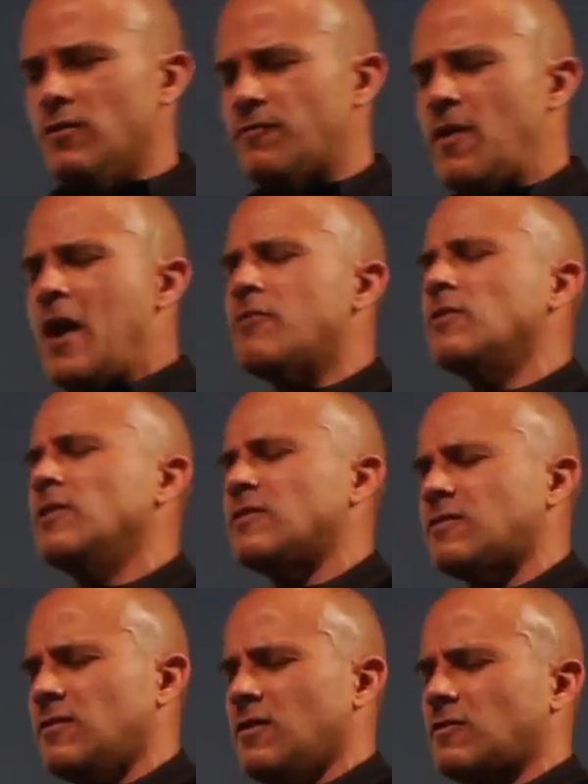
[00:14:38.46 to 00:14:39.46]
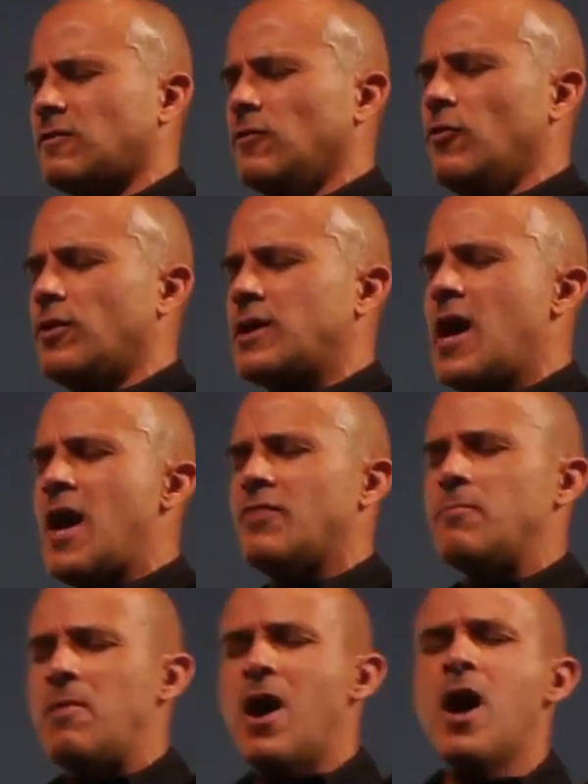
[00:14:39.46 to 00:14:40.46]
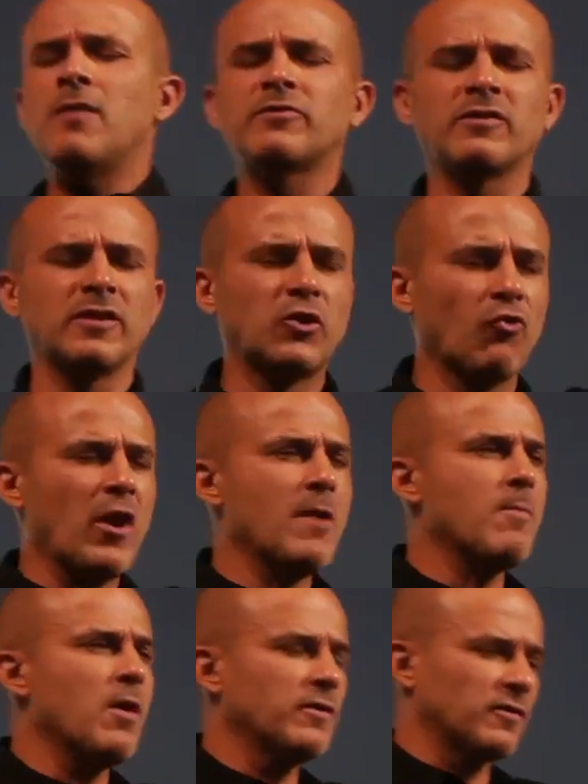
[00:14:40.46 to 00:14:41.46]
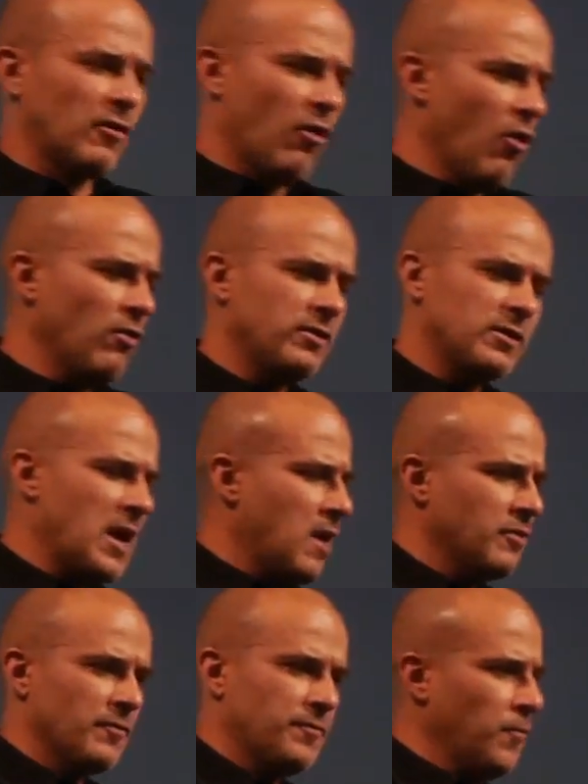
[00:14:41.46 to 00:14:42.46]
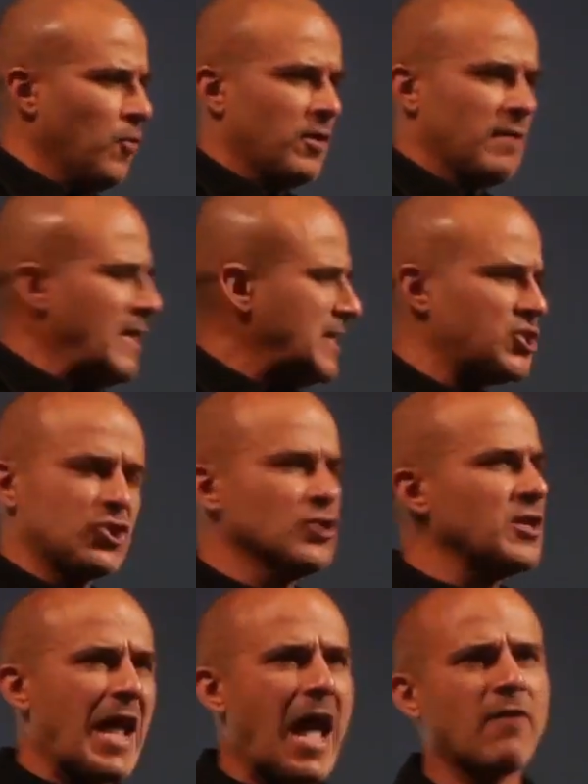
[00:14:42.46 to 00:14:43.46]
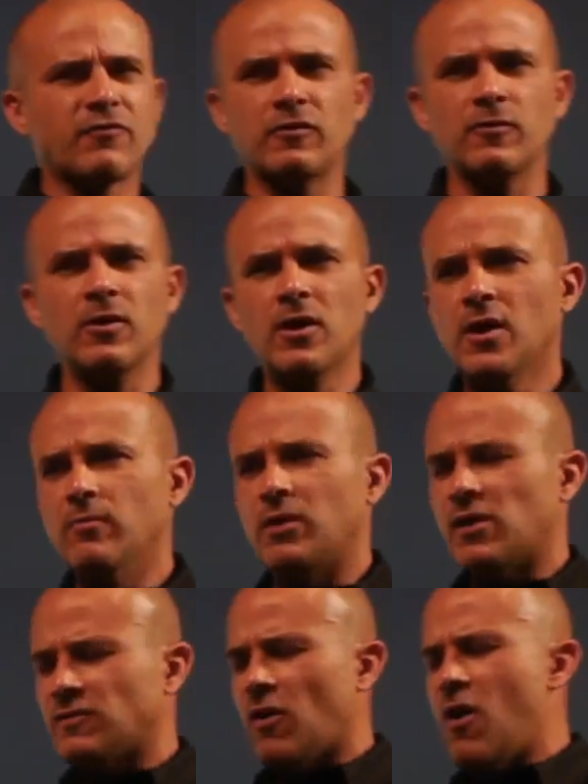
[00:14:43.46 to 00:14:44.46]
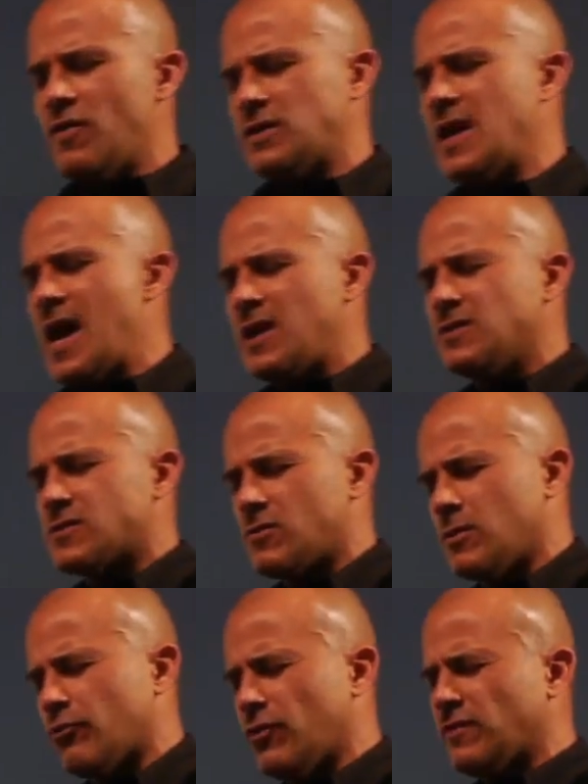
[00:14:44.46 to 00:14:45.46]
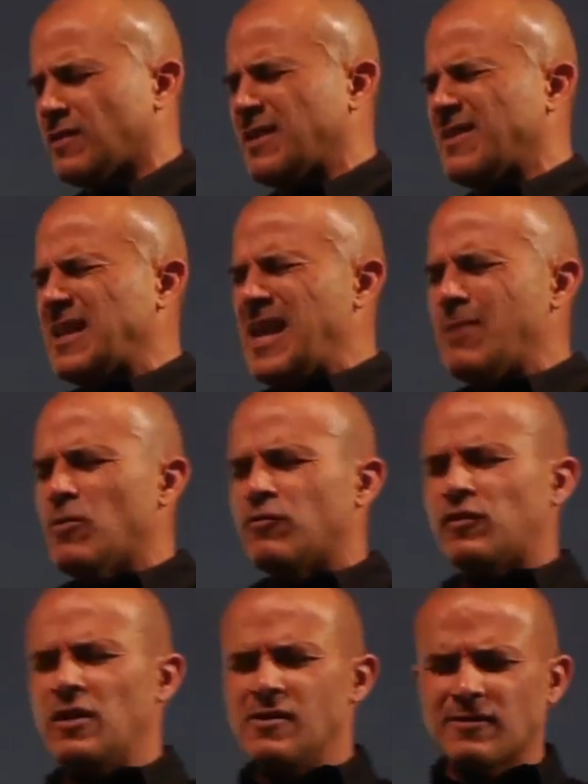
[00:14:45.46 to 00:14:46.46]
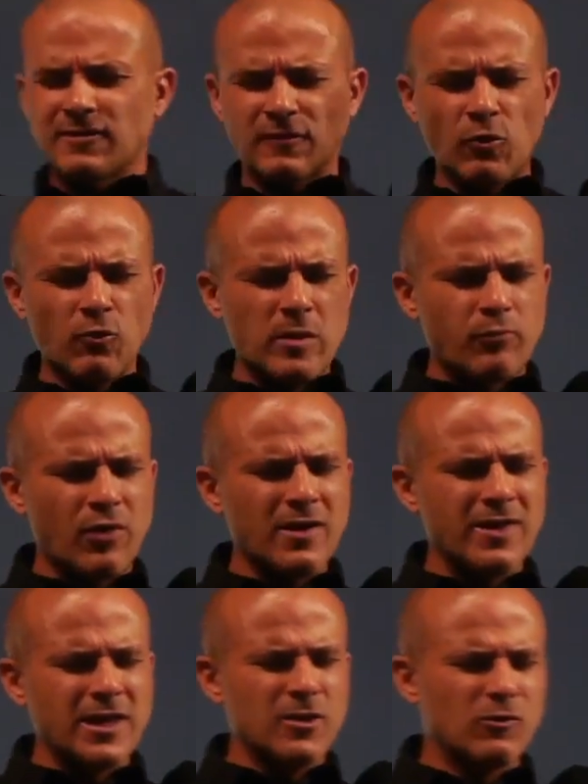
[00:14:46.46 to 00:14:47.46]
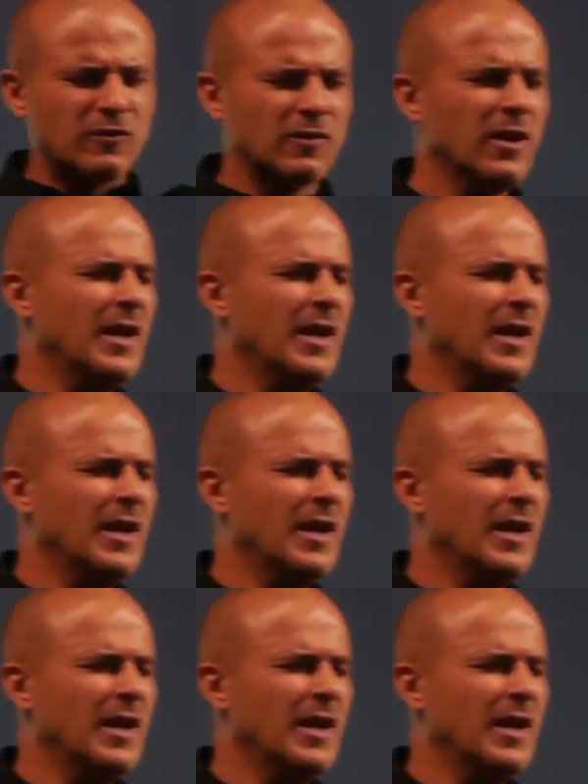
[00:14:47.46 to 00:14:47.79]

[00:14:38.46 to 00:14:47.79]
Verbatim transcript: the fatherlessness, Lord God, the moms and the grandmas that are holding down the fort, and they shouldn't have to because all the daddies are in prison. In the name of Jesus, Lord, we pray that you would